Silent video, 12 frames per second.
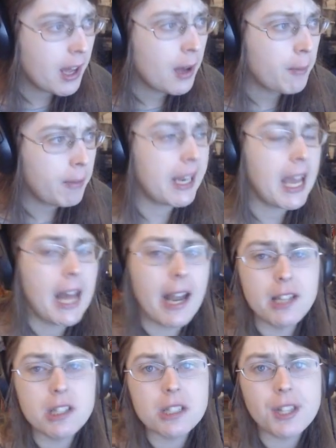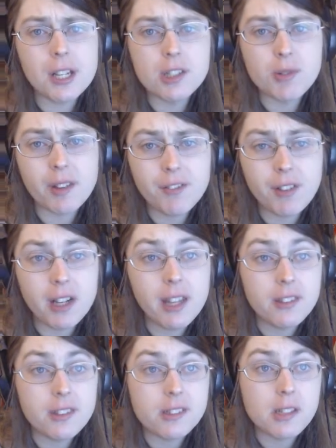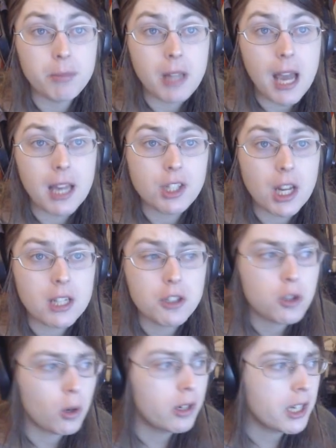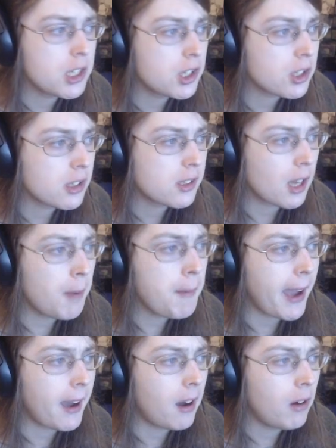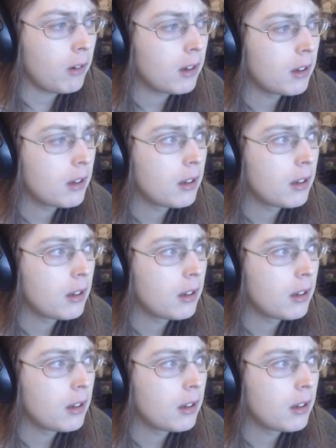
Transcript: But again, I just think it's really funny that the supply chain shortage somehow...